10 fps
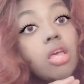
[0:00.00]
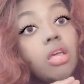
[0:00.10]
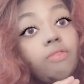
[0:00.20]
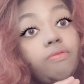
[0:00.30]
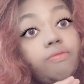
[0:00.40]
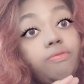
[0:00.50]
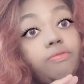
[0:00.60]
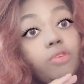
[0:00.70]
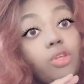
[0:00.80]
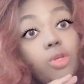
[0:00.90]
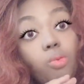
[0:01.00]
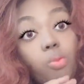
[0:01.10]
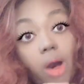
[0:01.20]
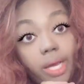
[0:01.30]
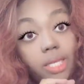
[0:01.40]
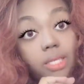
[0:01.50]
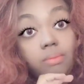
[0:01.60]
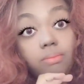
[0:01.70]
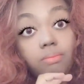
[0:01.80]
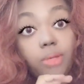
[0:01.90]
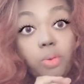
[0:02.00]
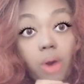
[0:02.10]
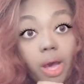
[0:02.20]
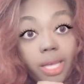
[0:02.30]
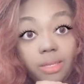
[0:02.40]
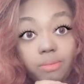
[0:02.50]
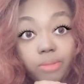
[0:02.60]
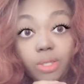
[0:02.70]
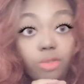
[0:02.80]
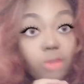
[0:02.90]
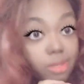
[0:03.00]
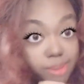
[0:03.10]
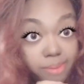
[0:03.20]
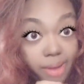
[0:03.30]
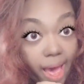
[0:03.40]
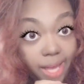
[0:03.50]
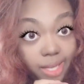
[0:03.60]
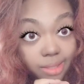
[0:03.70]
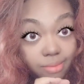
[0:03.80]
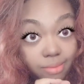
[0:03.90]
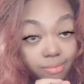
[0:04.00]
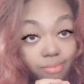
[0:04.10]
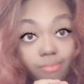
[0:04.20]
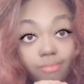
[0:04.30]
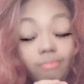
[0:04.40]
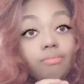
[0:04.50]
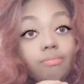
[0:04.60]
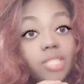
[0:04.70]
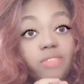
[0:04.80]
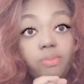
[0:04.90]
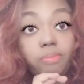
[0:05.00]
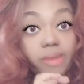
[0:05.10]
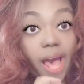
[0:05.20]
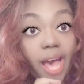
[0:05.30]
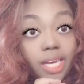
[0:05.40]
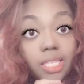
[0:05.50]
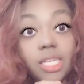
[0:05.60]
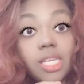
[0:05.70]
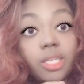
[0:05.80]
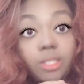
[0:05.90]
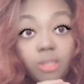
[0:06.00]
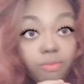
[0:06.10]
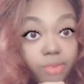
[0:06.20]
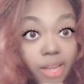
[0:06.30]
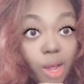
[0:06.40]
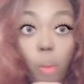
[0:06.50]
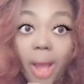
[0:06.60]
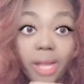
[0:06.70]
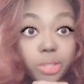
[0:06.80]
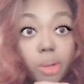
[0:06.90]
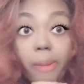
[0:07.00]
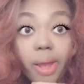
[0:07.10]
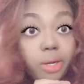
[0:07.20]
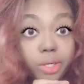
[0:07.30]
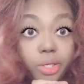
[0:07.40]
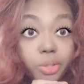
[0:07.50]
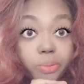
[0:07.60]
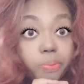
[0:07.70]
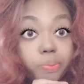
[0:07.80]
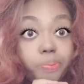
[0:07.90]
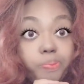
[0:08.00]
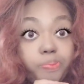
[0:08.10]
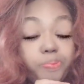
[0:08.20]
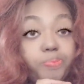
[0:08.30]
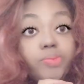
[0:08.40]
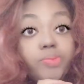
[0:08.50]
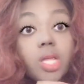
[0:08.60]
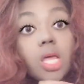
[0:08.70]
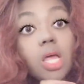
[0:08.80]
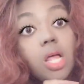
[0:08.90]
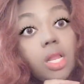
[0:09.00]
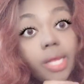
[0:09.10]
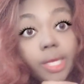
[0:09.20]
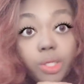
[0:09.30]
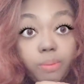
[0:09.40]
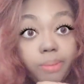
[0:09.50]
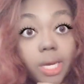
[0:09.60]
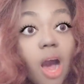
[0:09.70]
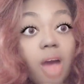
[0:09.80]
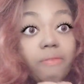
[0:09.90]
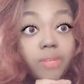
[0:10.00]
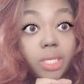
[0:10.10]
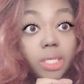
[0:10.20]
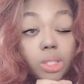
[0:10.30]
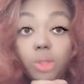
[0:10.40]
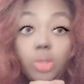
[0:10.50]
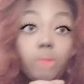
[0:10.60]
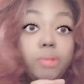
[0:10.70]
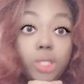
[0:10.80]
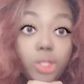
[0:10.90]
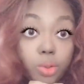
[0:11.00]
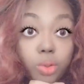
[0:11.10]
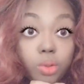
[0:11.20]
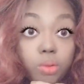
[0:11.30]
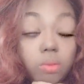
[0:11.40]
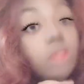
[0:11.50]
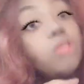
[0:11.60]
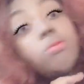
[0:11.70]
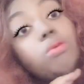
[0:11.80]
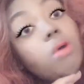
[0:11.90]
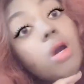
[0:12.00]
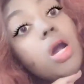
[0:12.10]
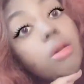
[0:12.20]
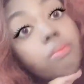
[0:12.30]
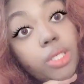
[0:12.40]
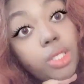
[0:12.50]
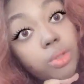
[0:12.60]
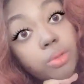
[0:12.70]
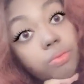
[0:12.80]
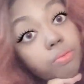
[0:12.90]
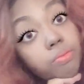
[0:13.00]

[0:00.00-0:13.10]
If you're white, be white, but don't try to be black. If you're black, don't feel like whites are better than you. Like you be confident. You be you. You be you.